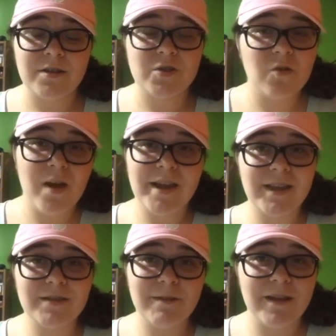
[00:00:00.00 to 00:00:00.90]
So I
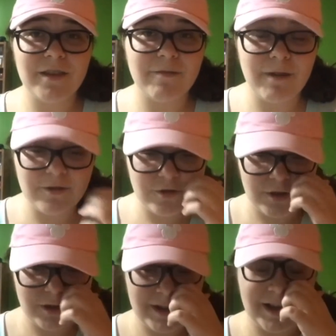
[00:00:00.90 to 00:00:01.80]
guess I'd rather
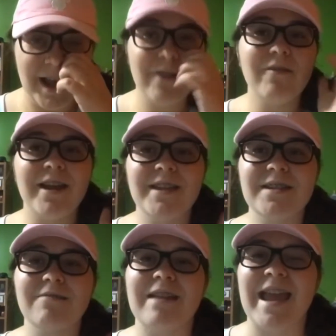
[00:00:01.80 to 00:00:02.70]
trick-or-treating. I don't, I
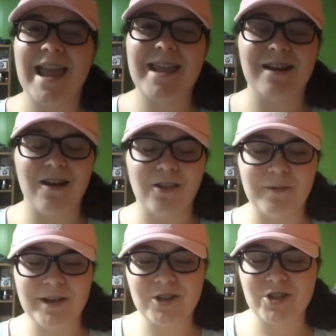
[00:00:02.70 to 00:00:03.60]
guess I don't hate
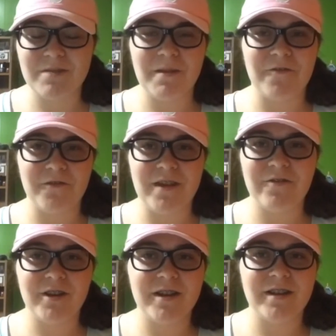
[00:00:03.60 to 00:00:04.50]
Halloween, it's just not my
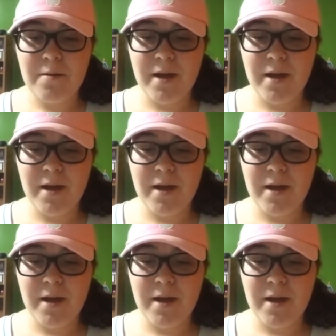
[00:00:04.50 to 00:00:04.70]
favorite.